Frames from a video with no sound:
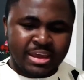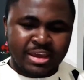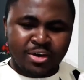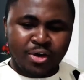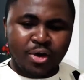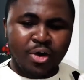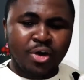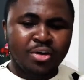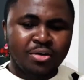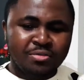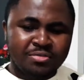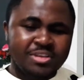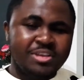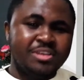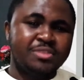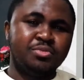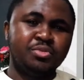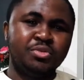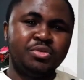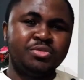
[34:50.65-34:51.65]
all of this
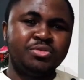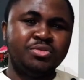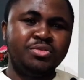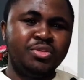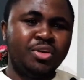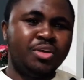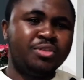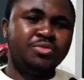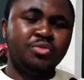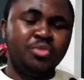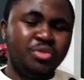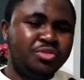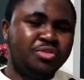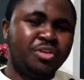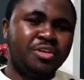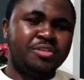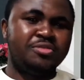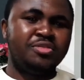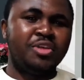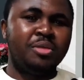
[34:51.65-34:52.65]
would
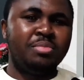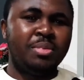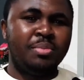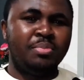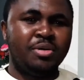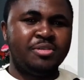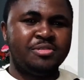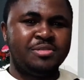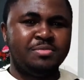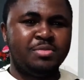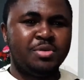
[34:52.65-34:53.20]
just not be possible,